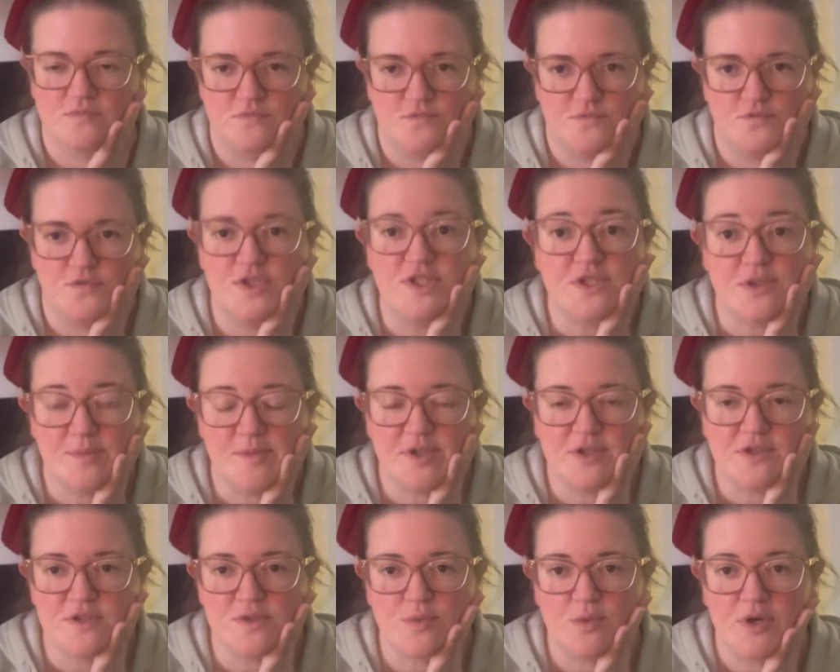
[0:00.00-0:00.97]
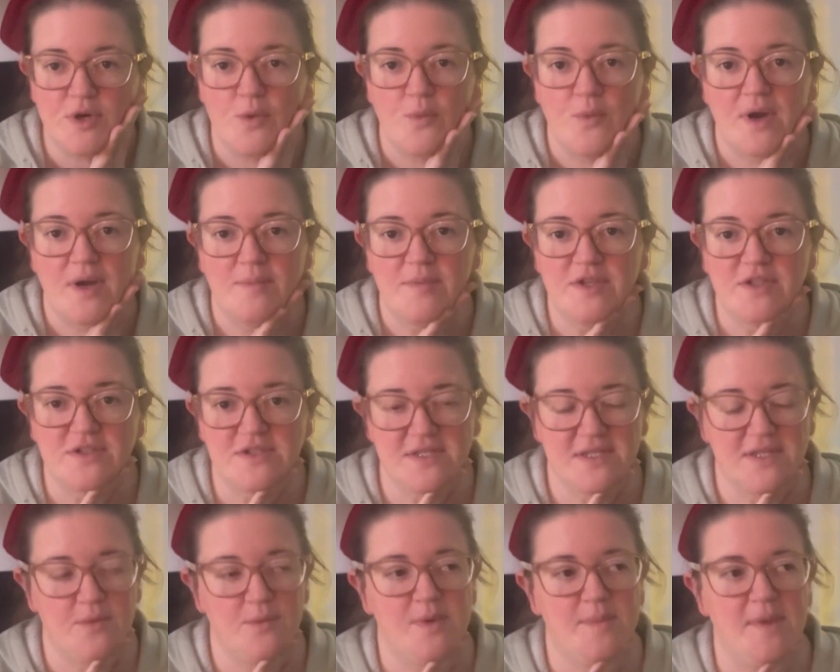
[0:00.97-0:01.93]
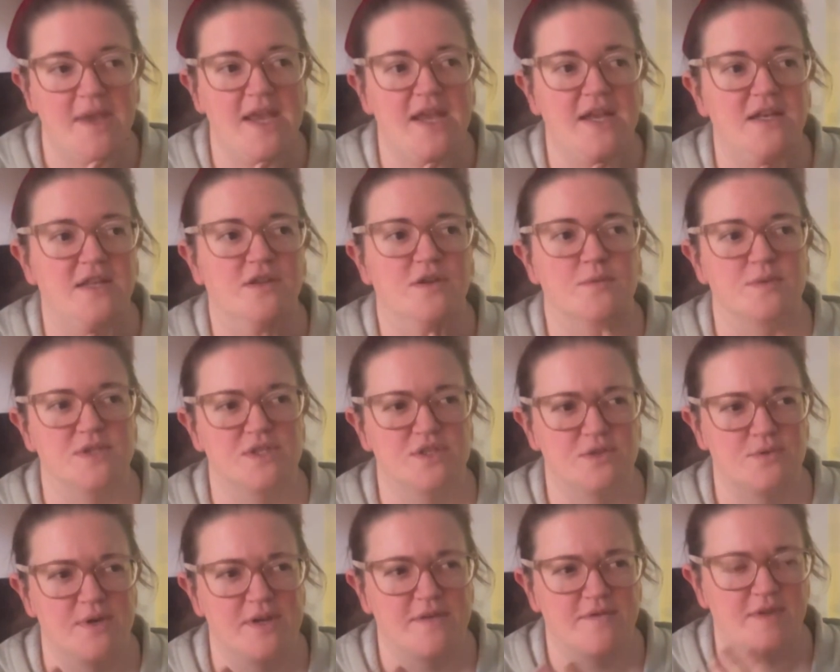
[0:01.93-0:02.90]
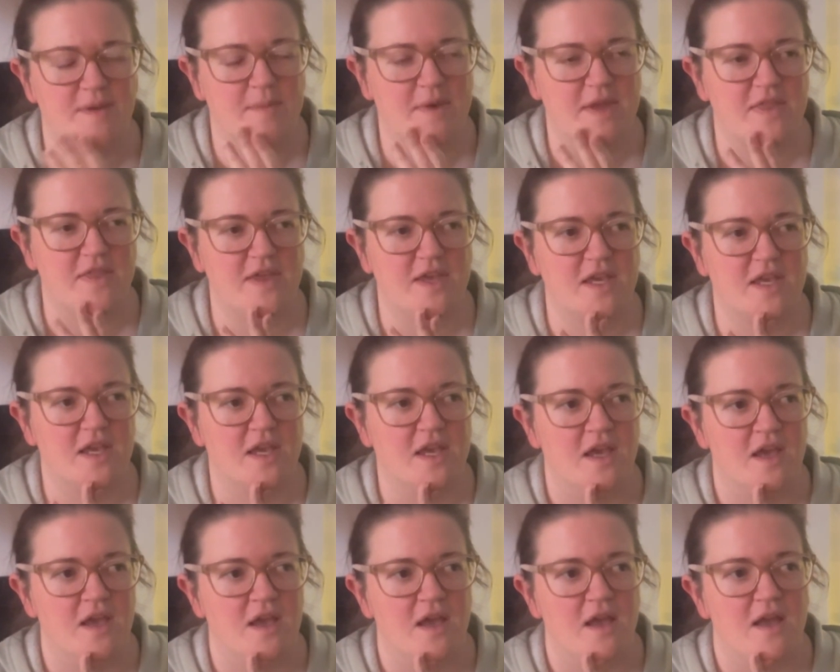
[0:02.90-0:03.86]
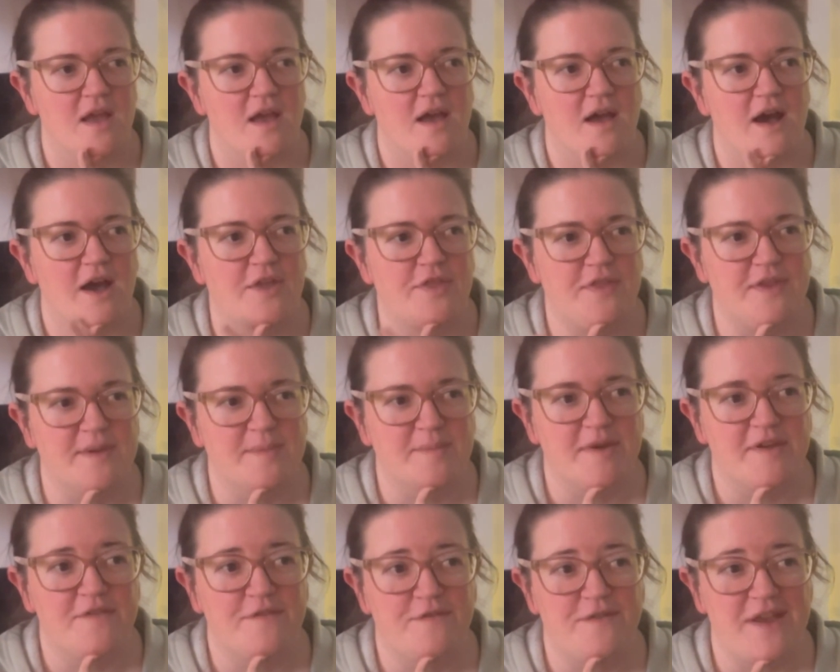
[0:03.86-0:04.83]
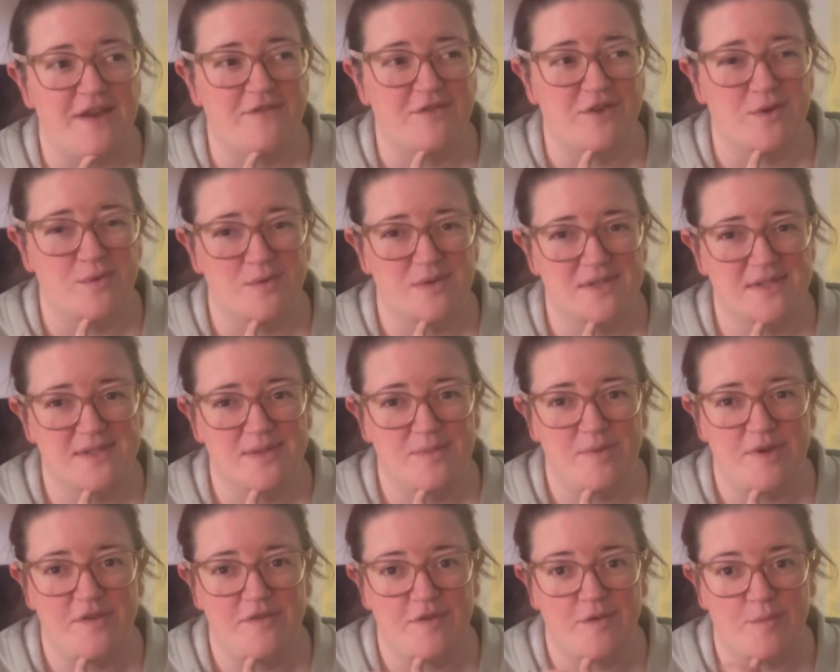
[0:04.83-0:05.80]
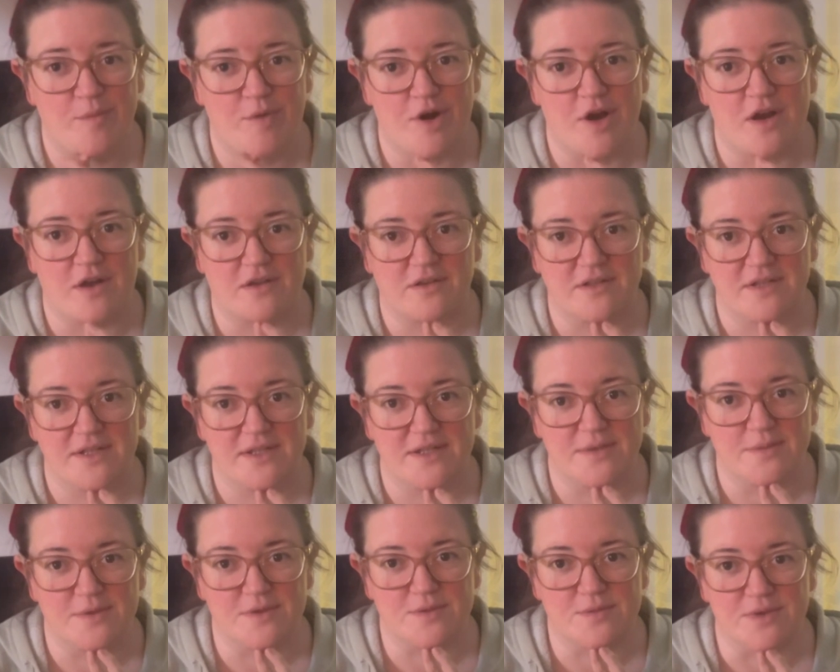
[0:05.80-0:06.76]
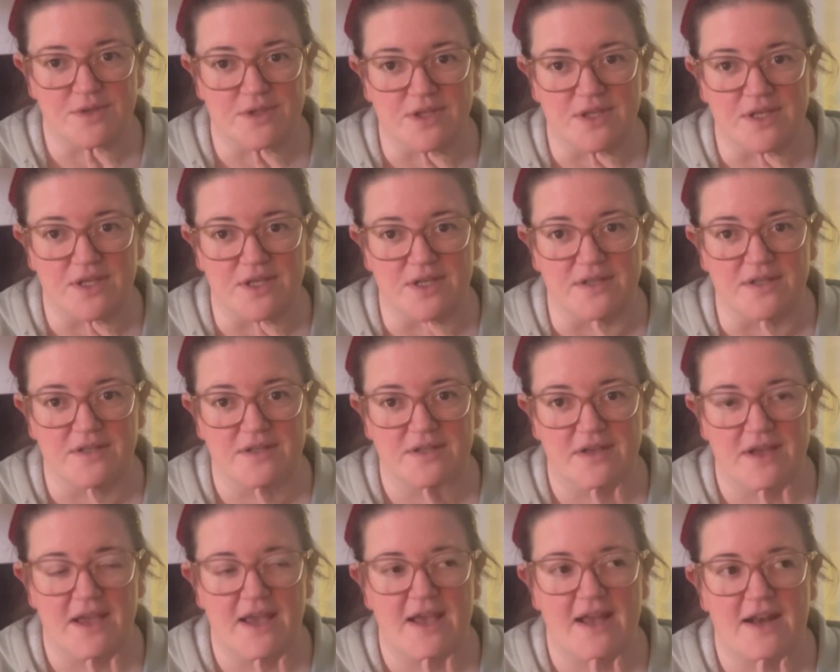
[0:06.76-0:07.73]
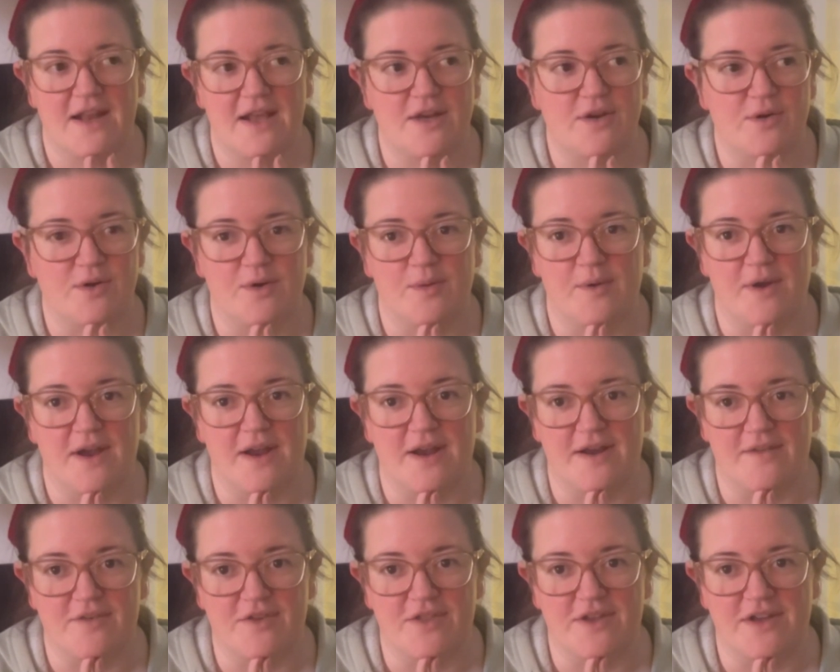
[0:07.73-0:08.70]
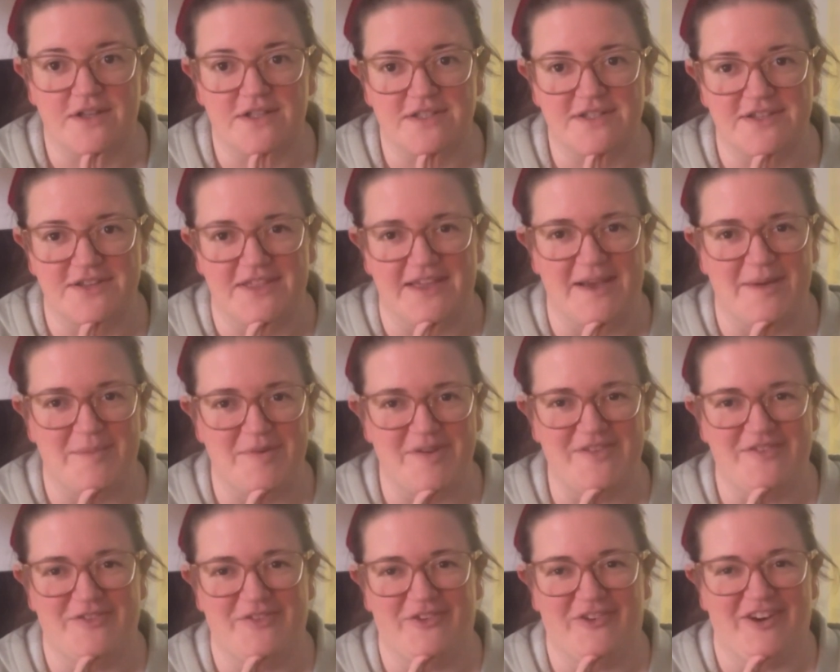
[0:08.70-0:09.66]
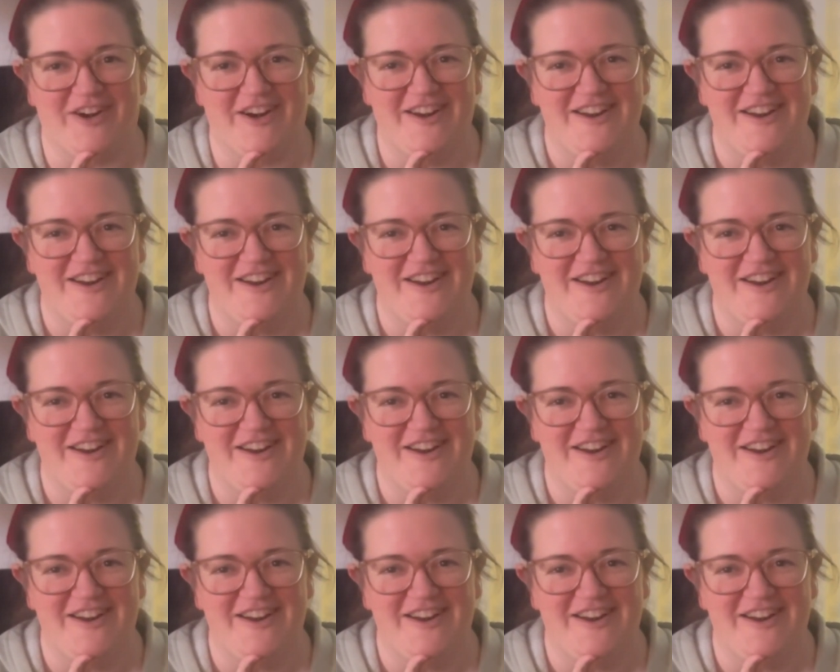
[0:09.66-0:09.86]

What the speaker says: Freezer Meals 101 meals that we made. There was 3 of them, I think. I think my favorite was the beef and broccoli. It was really good, and I don't know why I never thought to do that before.